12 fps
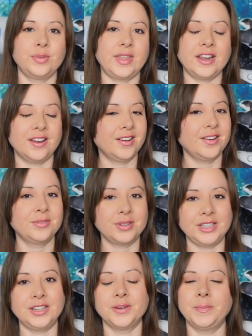they are a
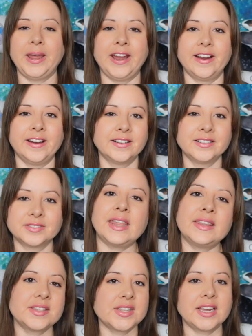really good pair.
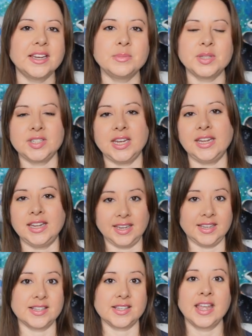The second mistake
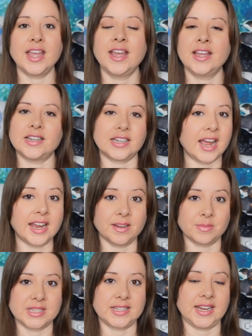is diet
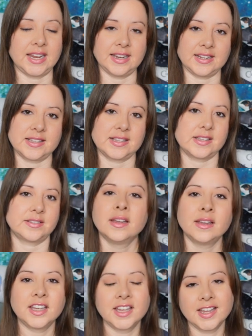mistakes.
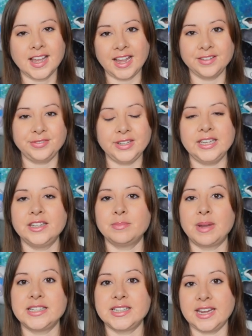I feed
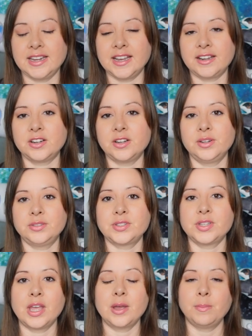my day
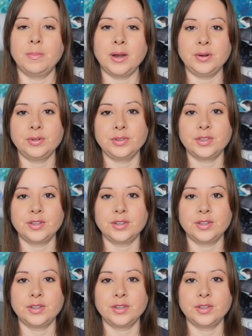geckos both